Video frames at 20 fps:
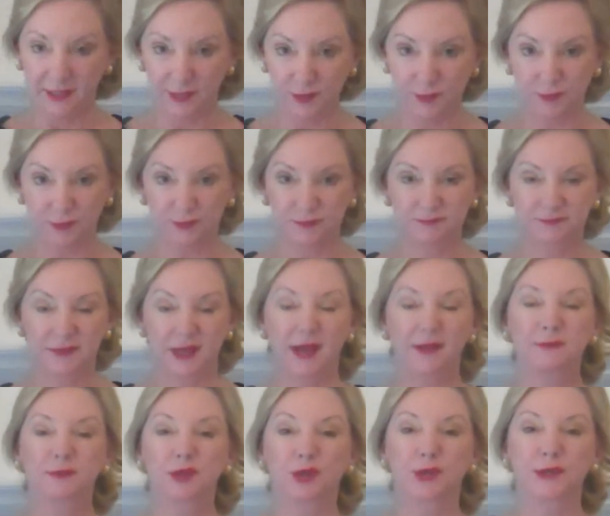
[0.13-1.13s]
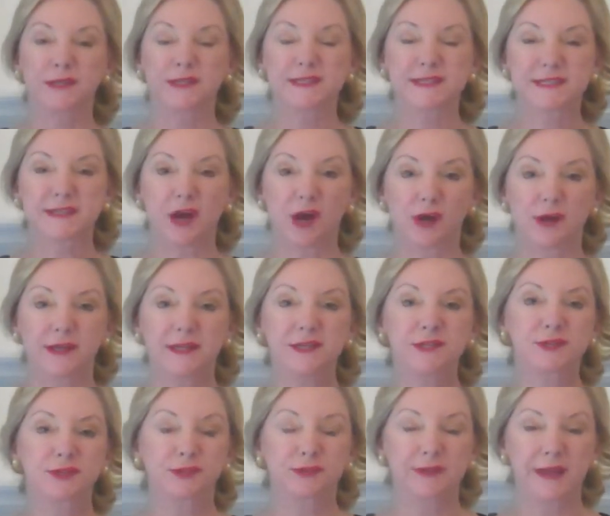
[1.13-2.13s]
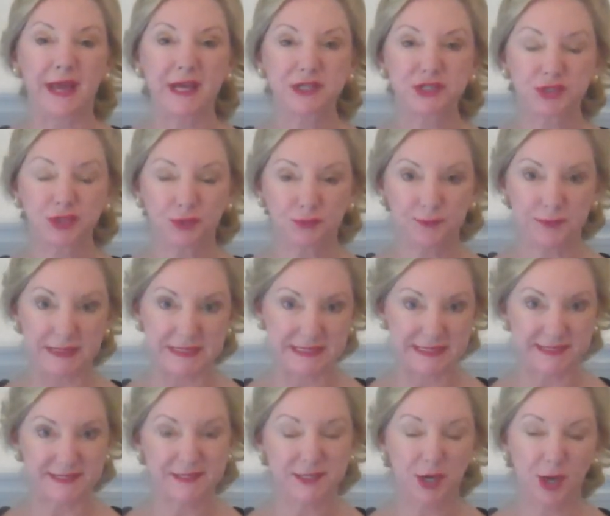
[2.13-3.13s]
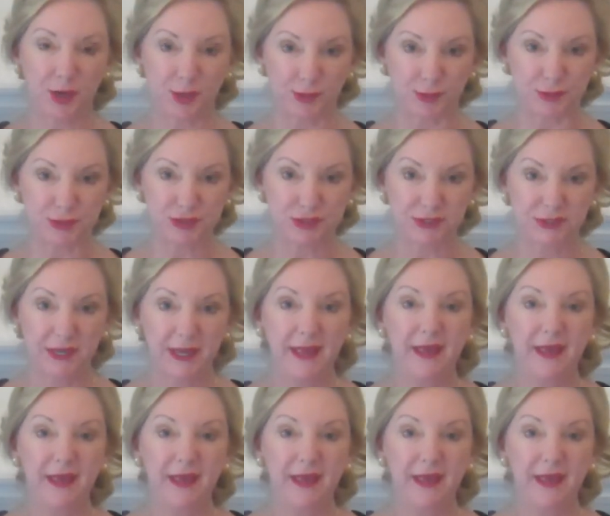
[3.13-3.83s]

Hello, I'm Gloria Starr, International Business Coach.